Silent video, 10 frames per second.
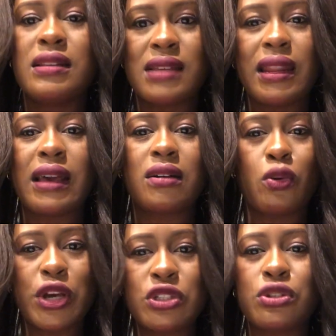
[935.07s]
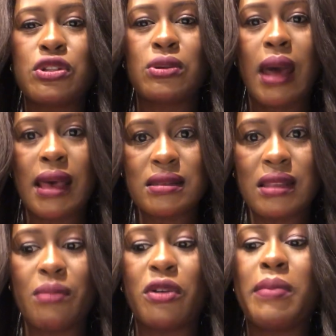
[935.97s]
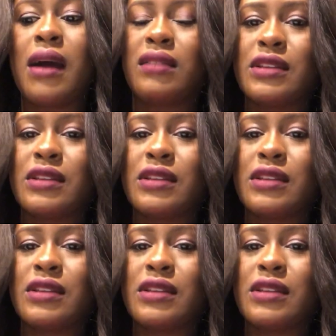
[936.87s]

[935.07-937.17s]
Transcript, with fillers: these are like questions to ask them about,